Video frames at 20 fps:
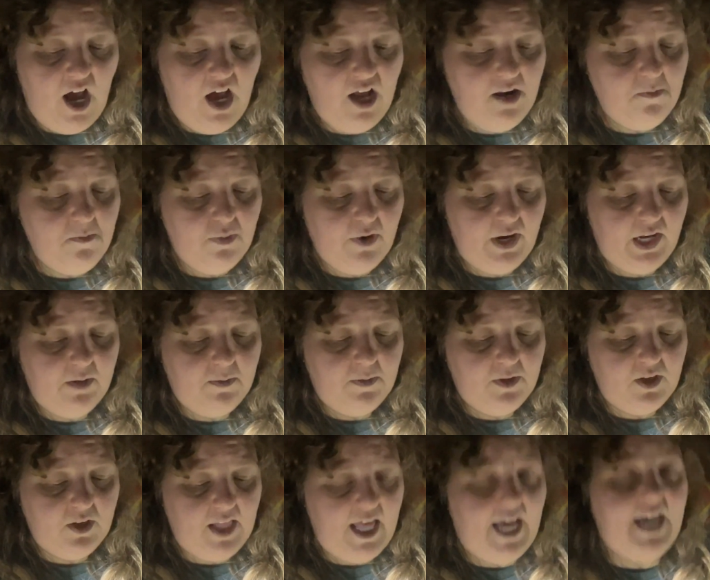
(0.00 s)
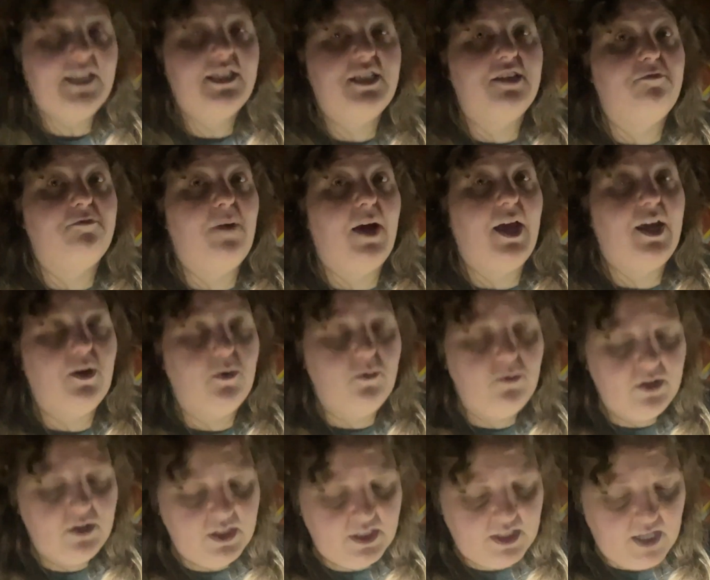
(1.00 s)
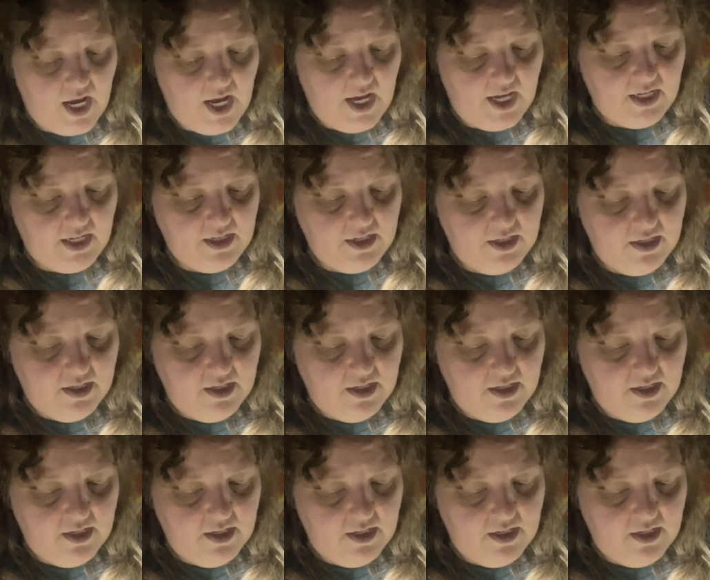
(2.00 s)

unbreakable glass of my own design.